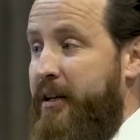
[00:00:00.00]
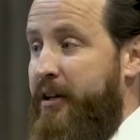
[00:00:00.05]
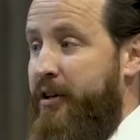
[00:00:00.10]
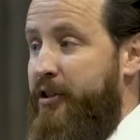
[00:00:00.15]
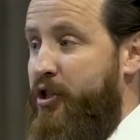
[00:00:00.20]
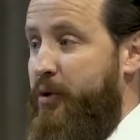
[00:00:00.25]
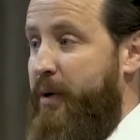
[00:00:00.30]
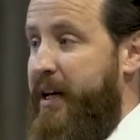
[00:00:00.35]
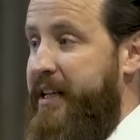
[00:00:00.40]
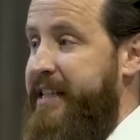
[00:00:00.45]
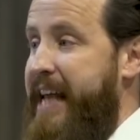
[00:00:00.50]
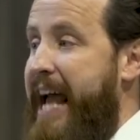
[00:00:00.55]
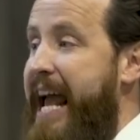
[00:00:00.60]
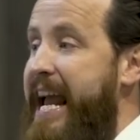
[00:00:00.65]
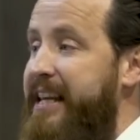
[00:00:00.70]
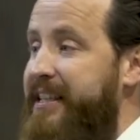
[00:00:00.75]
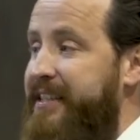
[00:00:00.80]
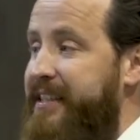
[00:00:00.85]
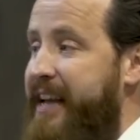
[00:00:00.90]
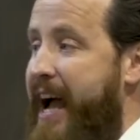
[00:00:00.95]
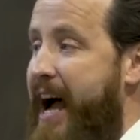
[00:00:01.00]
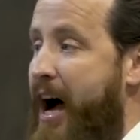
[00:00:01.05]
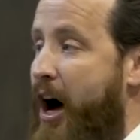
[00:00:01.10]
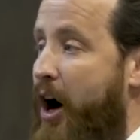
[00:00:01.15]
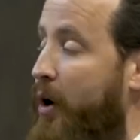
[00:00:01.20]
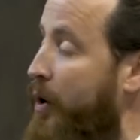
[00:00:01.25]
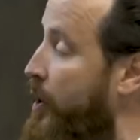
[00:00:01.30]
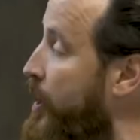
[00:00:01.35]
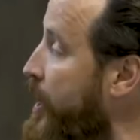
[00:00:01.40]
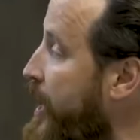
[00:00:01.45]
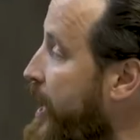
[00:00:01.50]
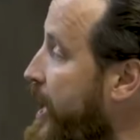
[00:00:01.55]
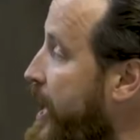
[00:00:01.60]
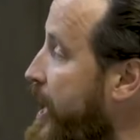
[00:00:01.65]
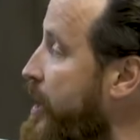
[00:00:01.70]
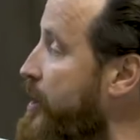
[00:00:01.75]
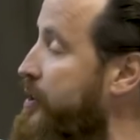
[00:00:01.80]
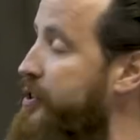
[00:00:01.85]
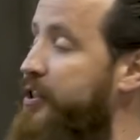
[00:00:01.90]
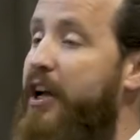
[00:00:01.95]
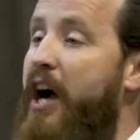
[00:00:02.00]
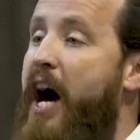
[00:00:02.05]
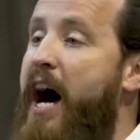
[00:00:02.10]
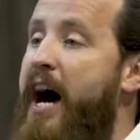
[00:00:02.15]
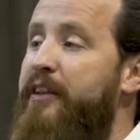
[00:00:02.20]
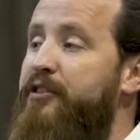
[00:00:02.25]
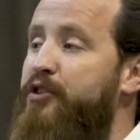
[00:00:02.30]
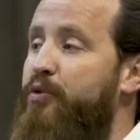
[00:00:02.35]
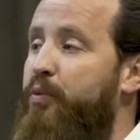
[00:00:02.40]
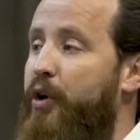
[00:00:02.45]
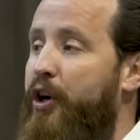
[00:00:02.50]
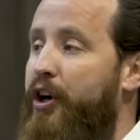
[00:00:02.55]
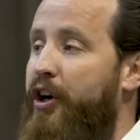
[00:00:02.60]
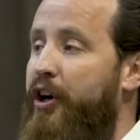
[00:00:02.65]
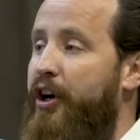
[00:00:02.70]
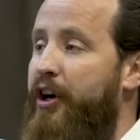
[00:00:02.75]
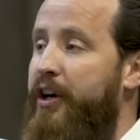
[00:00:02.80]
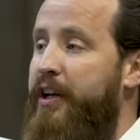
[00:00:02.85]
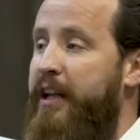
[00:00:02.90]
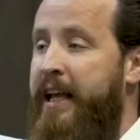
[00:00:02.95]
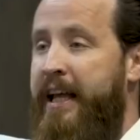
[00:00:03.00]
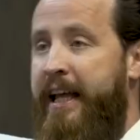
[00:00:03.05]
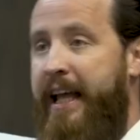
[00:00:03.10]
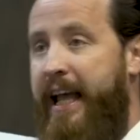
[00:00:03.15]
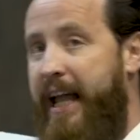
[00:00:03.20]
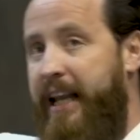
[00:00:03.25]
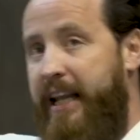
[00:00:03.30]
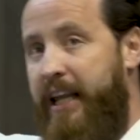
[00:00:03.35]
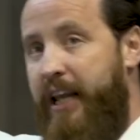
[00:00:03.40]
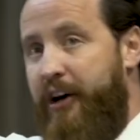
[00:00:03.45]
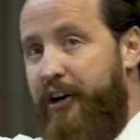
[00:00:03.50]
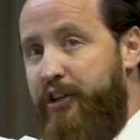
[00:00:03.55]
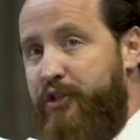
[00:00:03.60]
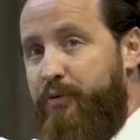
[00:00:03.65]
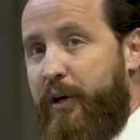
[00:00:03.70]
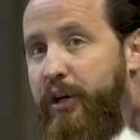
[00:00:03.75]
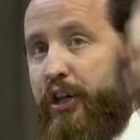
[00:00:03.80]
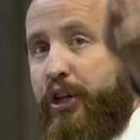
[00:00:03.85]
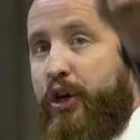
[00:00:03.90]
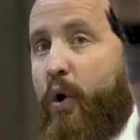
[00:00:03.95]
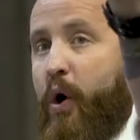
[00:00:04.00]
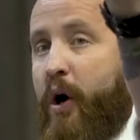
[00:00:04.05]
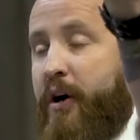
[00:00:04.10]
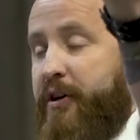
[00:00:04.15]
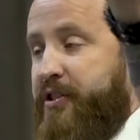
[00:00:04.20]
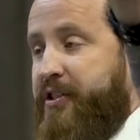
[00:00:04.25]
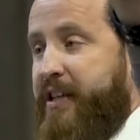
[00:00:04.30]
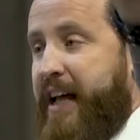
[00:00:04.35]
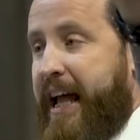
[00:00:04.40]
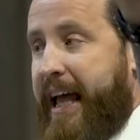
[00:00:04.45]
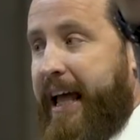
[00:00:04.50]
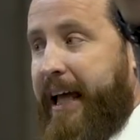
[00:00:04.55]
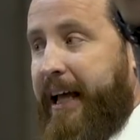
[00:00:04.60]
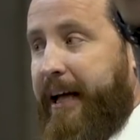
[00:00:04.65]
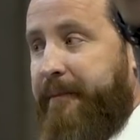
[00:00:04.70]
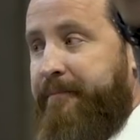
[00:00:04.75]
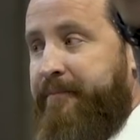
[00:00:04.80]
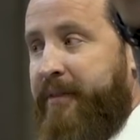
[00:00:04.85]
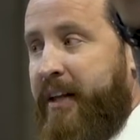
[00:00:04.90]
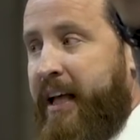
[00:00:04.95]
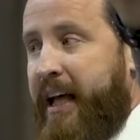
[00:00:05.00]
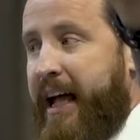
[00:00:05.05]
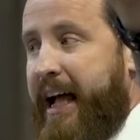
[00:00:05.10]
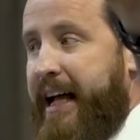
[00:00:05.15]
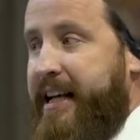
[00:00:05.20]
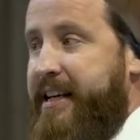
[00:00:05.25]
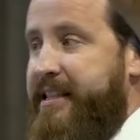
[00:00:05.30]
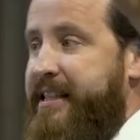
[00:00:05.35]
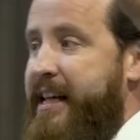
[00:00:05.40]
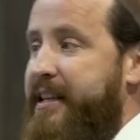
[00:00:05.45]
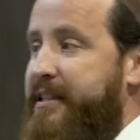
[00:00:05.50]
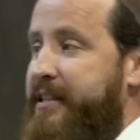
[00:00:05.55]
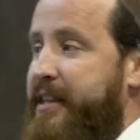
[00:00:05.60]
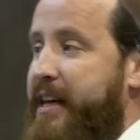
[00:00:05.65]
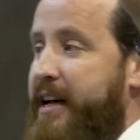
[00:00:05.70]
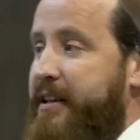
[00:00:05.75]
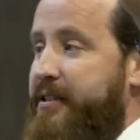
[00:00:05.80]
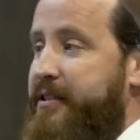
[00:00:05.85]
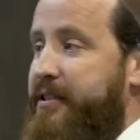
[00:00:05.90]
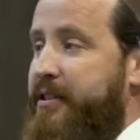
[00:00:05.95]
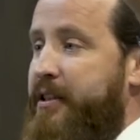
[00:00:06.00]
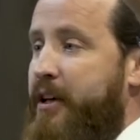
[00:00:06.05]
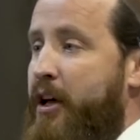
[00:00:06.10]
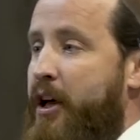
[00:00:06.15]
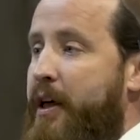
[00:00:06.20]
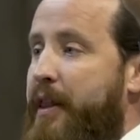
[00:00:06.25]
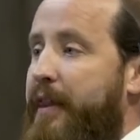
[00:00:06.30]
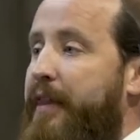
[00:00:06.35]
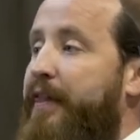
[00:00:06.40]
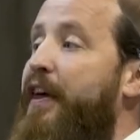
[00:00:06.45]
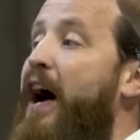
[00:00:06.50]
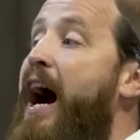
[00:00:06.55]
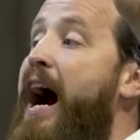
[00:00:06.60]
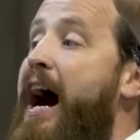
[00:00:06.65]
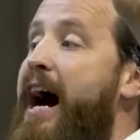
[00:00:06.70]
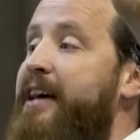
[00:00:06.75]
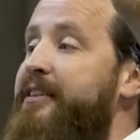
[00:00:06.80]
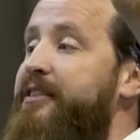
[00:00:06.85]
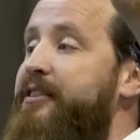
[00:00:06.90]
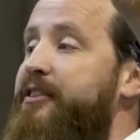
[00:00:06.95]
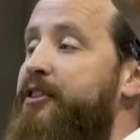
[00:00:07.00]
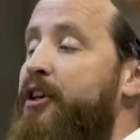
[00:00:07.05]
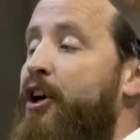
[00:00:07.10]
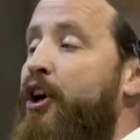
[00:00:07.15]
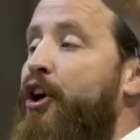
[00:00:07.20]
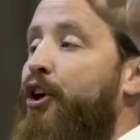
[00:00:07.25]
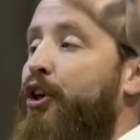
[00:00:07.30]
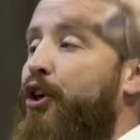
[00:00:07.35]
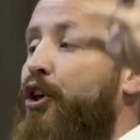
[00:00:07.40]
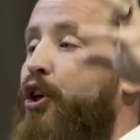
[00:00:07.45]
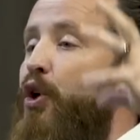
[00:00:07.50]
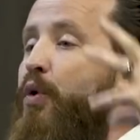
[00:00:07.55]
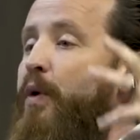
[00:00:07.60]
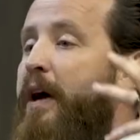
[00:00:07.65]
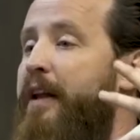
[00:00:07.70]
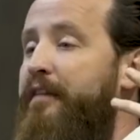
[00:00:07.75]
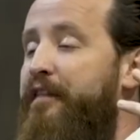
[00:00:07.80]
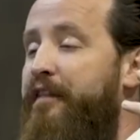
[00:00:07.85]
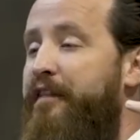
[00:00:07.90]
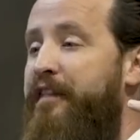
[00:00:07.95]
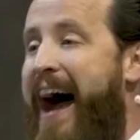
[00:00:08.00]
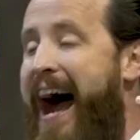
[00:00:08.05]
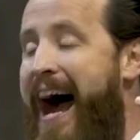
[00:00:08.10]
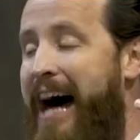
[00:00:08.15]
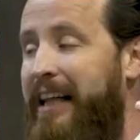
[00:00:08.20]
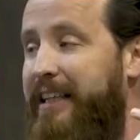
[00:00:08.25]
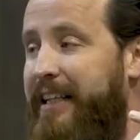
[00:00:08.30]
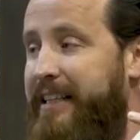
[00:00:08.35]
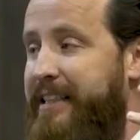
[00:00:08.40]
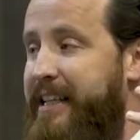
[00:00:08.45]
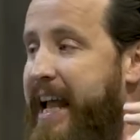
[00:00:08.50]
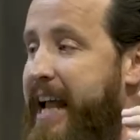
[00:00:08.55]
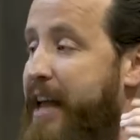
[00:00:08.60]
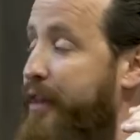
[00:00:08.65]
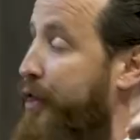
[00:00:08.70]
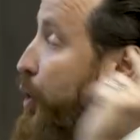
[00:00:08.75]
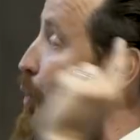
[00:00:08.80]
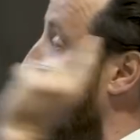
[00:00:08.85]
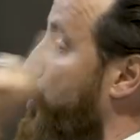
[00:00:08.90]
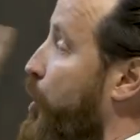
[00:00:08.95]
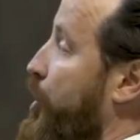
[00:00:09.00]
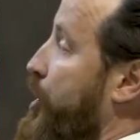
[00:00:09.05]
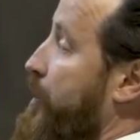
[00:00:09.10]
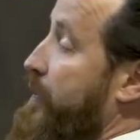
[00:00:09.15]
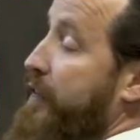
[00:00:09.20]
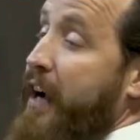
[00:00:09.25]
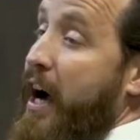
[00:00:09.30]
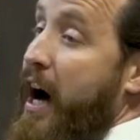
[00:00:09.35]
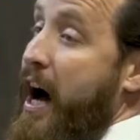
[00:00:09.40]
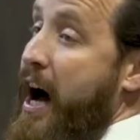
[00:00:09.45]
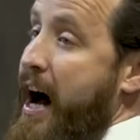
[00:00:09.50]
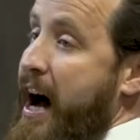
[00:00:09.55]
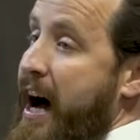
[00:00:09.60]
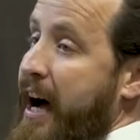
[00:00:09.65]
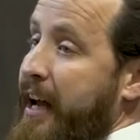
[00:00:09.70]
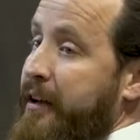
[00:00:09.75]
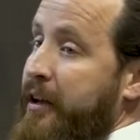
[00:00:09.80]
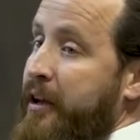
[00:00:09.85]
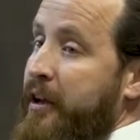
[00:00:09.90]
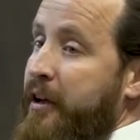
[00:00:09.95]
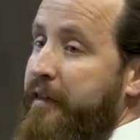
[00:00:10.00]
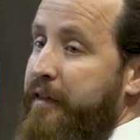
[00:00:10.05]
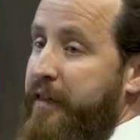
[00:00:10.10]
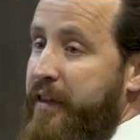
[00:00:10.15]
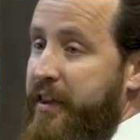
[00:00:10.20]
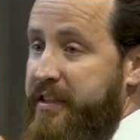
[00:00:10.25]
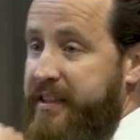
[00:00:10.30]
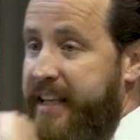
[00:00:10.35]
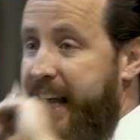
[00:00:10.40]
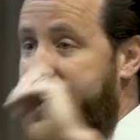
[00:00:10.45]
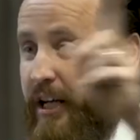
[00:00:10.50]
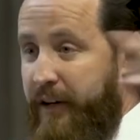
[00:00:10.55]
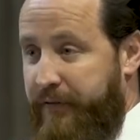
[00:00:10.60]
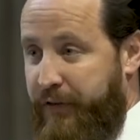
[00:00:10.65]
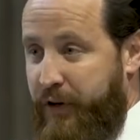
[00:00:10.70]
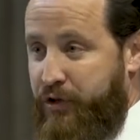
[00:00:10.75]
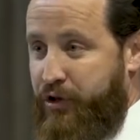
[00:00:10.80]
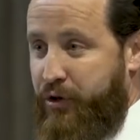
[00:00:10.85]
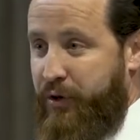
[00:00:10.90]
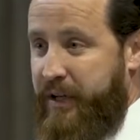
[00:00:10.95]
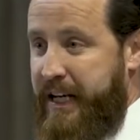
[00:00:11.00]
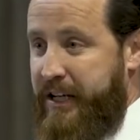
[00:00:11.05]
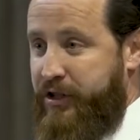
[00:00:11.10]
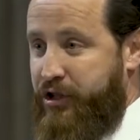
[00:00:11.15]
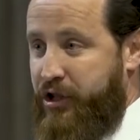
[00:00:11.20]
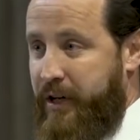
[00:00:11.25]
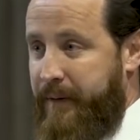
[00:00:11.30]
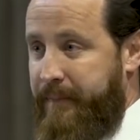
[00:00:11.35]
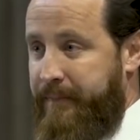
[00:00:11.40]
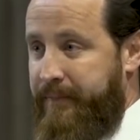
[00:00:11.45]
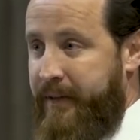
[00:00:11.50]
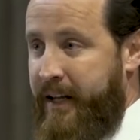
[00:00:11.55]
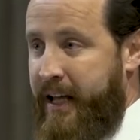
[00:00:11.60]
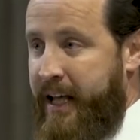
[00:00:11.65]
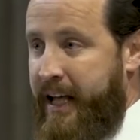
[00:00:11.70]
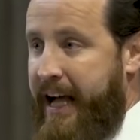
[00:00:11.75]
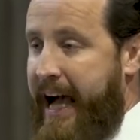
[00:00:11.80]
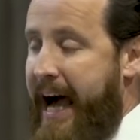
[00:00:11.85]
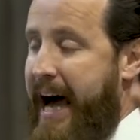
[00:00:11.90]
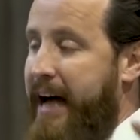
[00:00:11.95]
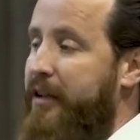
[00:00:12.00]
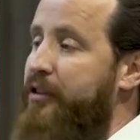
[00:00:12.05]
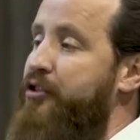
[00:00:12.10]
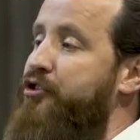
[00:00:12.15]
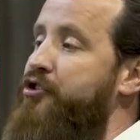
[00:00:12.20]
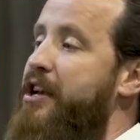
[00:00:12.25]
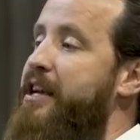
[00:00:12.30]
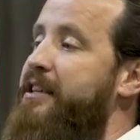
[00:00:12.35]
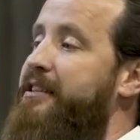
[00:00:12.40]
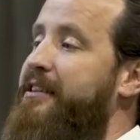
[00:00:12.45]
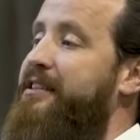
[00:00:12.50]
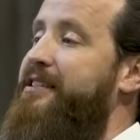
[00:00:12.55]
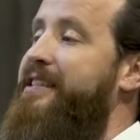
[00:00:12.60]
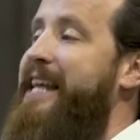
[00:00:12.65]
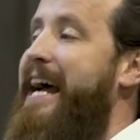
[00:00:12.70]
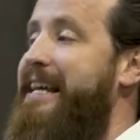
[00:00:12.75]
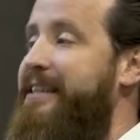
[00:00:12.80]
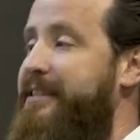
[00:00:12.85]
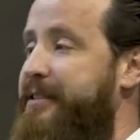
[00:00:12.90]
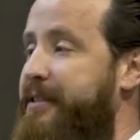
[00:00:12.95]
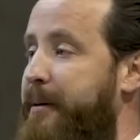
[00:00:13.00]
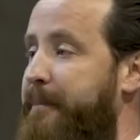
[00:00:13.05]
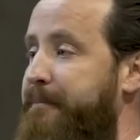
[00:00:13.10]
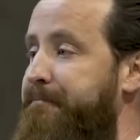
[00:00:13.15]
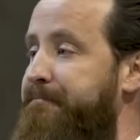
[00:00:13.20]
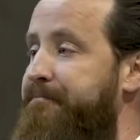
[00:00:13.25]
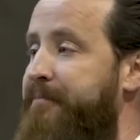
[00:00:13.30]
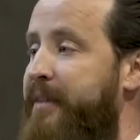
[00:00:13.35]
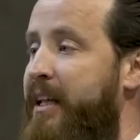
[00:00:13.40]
So he takes now, here's God's word, and here's what you're saying. And he says this, thus you invalidate the word of God for the sake of your tradition. How does Jesus test him?